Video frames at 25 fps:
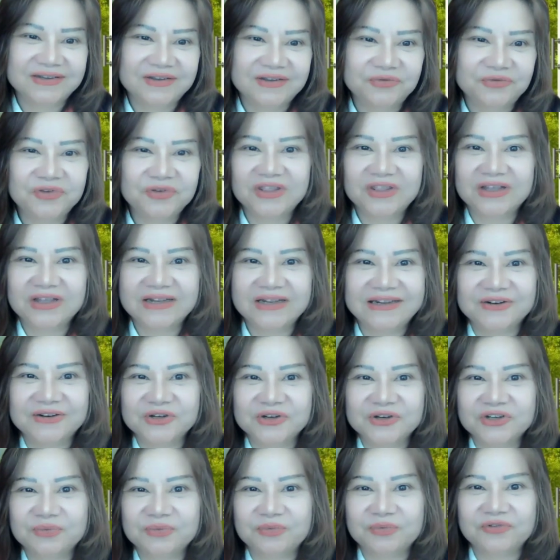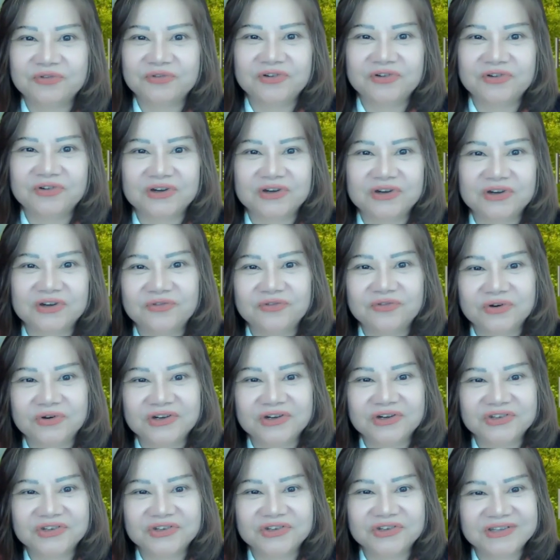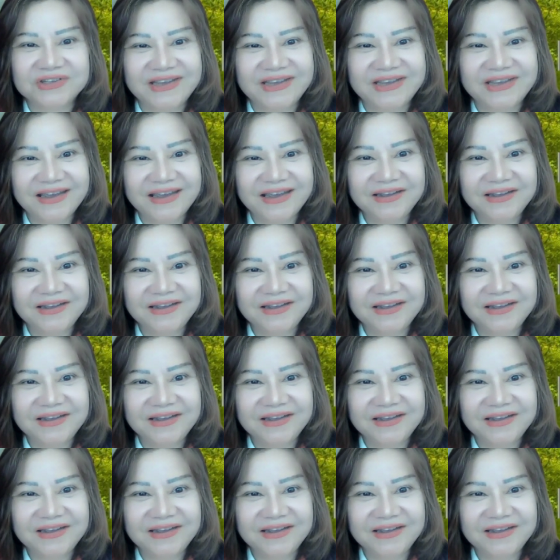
with the leadership of Chris, of course. Yeah.